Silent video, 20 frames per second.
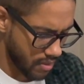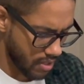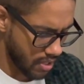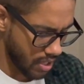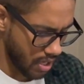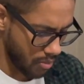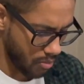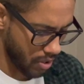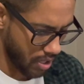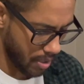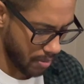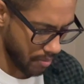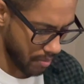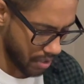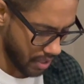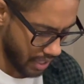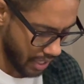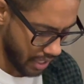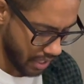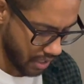and when I'm
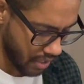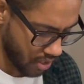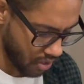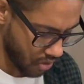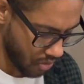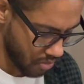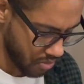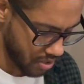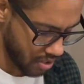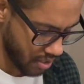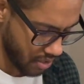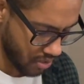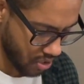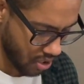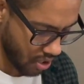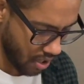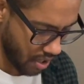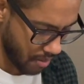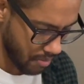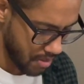getting close to the
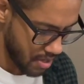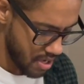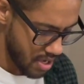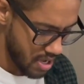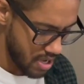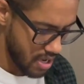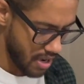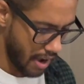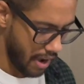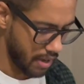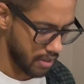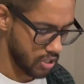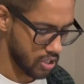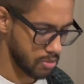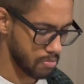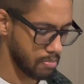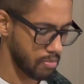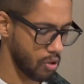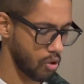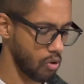top, I
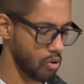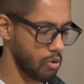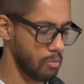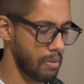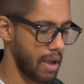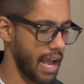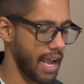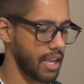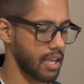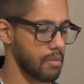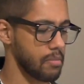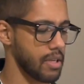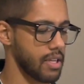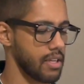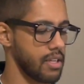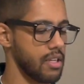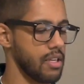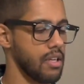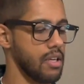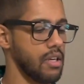just pull back a bit,
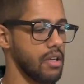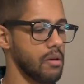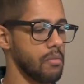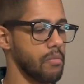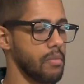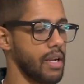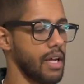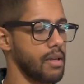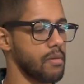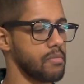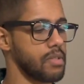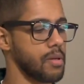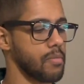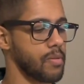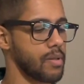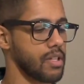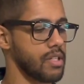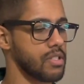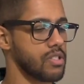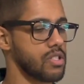but I am
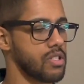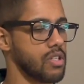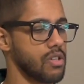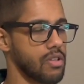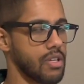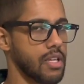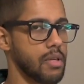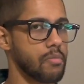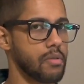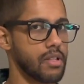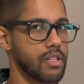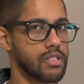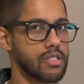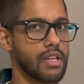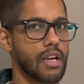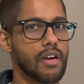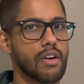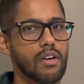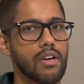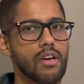typically still keeping this
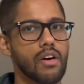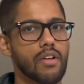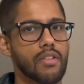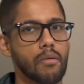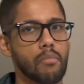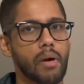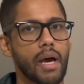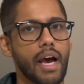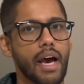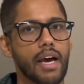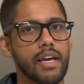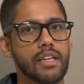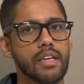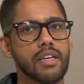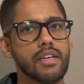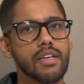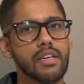area on the pad.